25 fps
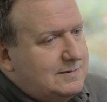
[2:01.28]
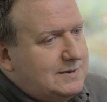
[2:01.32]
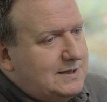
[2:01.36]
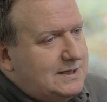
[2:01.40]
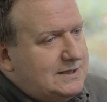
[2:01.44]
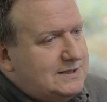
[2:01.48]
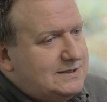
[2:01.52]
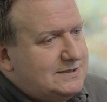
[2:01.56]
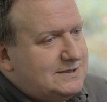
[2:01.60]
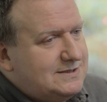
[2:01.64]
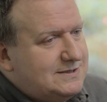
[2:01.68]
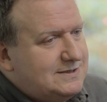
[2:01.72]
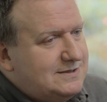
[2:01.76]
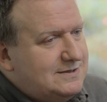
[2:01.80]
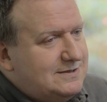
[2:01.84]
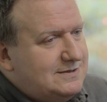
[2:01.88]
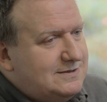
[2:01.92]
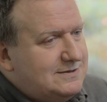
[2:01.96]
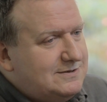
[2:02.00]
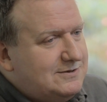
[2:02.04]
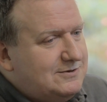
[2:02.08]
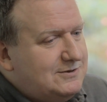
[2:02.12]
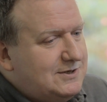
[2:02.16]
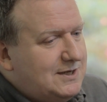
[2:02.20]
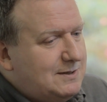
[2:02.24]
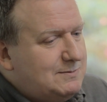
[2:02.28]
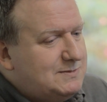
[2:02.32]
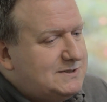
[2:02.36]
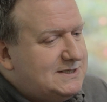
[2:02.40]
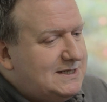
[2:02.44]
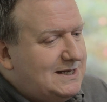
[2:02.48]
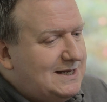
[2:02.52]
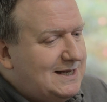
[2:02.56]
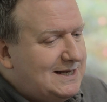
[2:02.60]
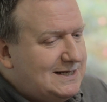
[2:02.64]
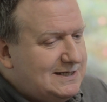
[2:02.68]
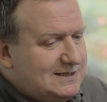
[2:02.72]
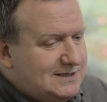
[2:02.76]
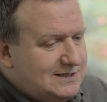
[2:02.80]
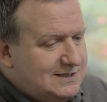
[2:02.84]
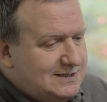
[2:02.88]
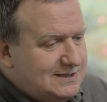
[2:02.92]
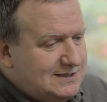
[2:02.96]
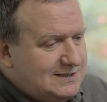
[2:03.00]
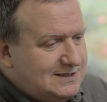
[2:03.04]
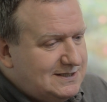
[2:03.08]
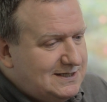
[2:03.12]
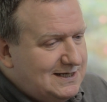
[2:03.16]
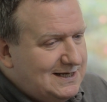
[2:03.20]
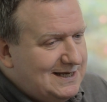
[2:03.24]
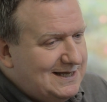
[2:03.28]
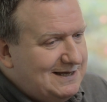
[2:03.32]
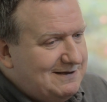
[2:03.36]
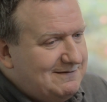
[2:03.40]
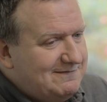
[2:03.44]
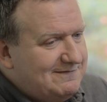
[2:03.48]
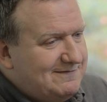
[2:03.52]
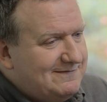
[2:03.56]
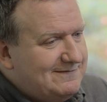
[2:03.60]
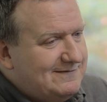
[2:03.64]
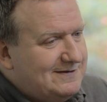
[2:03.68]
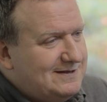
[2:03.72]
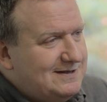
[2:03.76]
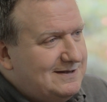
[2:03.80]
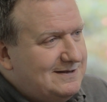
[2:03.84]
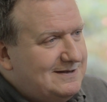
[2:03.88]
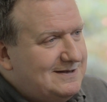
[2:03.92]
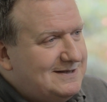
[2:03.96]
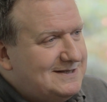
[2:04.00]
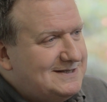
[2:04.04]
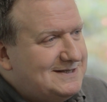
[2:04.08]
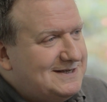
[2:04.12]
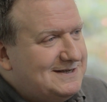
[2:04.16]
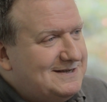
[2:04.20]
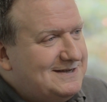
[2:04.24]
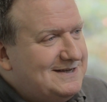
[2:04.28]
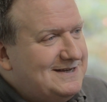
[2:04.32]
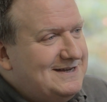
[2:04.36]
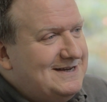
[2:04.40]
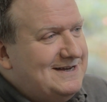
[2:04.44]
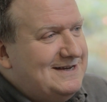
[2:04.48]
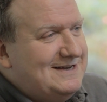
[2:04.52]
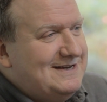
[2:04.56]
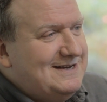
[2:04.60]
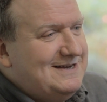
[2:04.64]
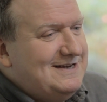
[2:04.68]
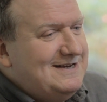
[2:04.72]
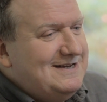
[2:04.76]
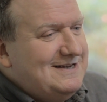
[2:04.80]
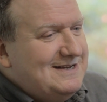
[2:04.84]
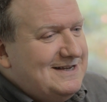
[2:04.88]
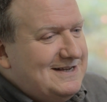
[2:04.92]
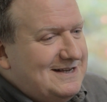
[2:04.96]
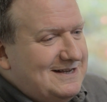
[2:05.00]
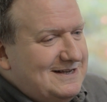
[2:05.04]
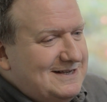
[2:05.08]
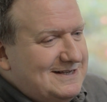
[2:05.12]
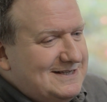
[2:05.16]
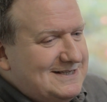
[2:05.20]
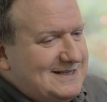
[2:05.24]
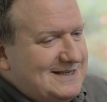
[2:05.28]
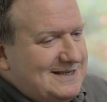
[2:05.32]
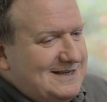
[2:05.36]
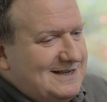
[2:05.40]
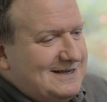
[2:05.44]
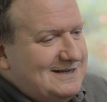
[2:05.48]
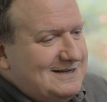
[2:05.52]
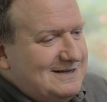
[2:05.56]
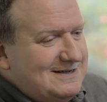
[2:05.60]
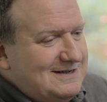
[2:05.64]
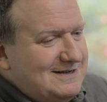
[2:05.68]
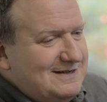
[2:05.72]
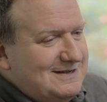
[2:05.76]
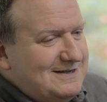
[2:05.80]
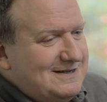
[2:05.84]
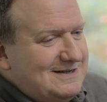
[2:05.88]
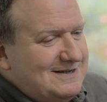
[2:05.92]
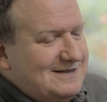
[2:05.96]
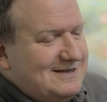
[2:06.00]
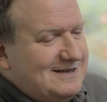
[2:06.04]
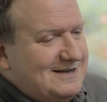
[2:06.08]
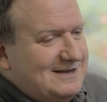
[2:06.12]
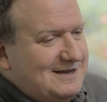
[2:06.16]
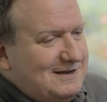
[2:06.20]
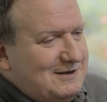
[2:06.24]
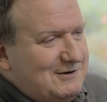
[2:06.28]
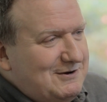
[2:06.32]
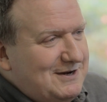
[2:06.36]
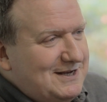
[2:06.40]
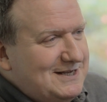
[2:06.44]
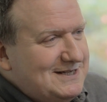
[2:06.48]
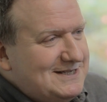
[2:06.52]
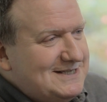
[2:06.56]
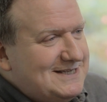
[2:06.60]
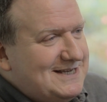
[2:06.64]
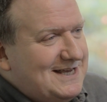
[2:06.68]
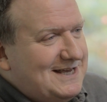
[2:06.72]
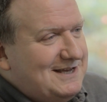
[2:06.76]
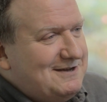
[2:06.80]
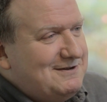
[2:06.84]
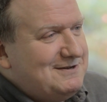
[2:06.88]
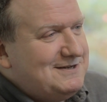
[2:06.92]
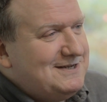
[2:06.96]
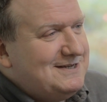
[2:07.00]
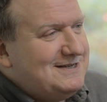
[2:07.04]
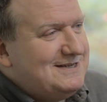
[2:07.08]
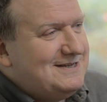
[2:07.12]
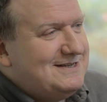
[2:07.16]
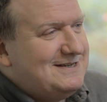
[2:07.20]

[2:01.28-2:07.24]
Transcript: I'd gone up to London to live, and I was a young guy around town and